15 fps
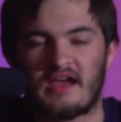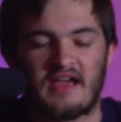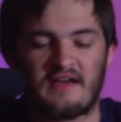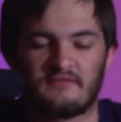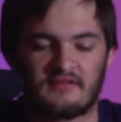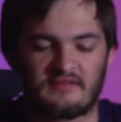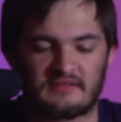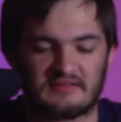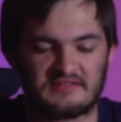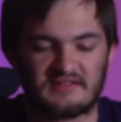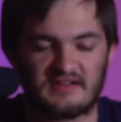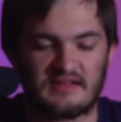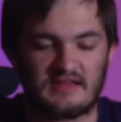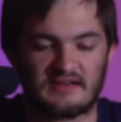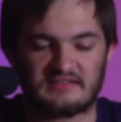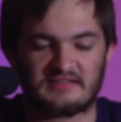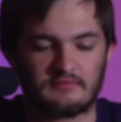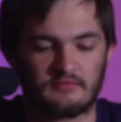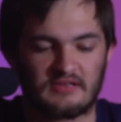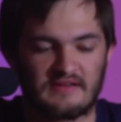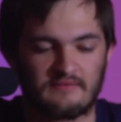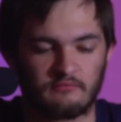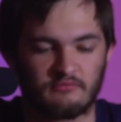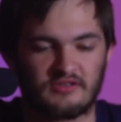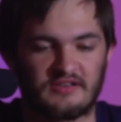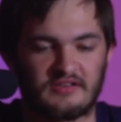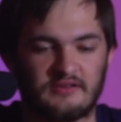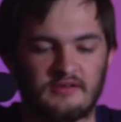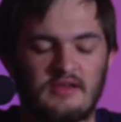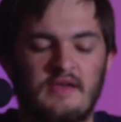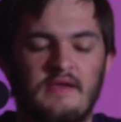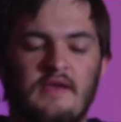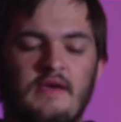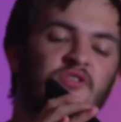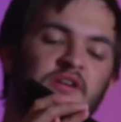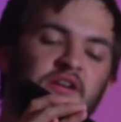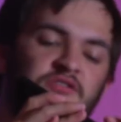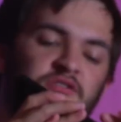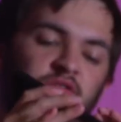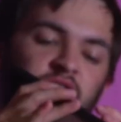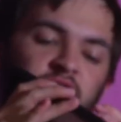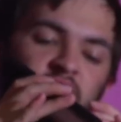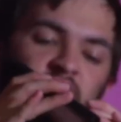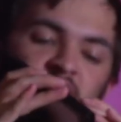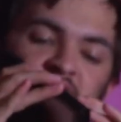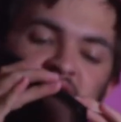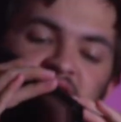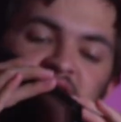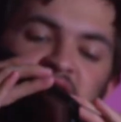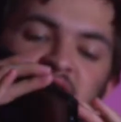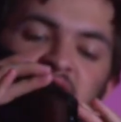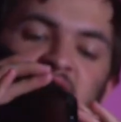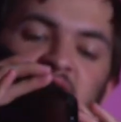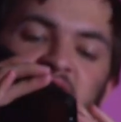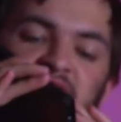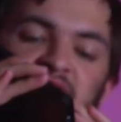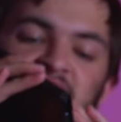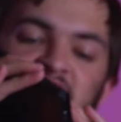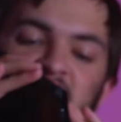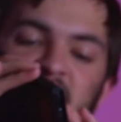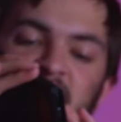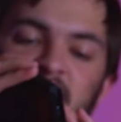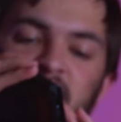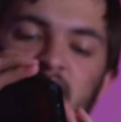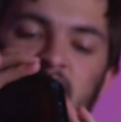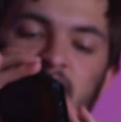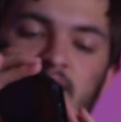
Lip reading: I have nothing to say yet because I really haven't played it. So you got your little kickstand.